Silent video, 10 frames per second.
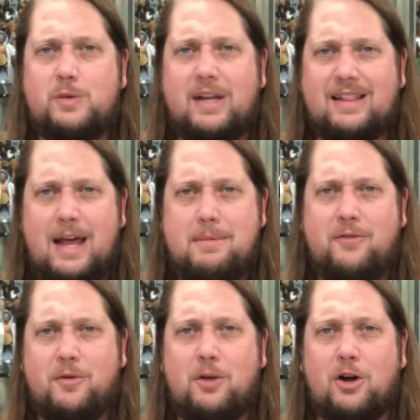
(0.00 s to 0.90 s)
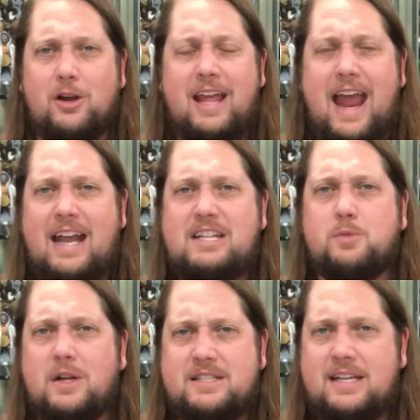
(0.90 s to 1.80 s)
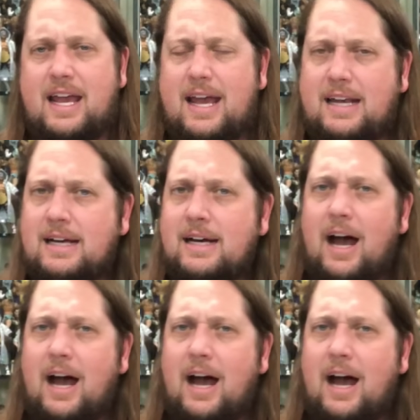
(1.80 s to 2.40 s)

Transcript: we get Lemmy from the early eighties once again.